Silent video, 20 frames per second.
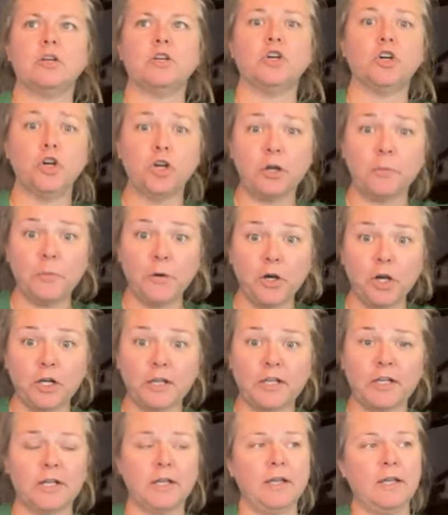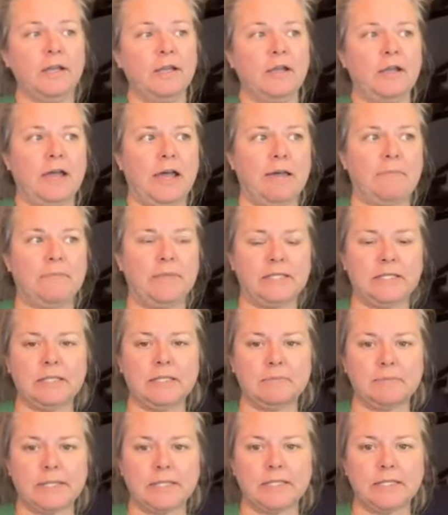
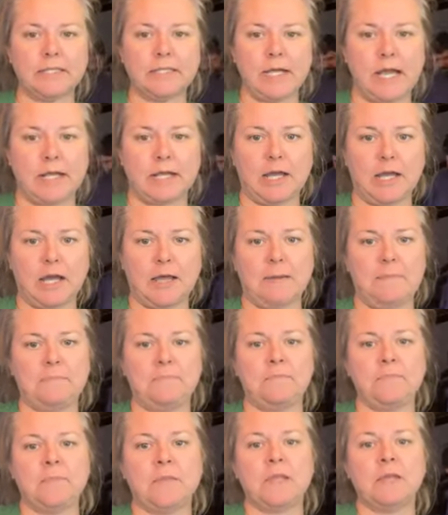cookbook@mrsmunson.com.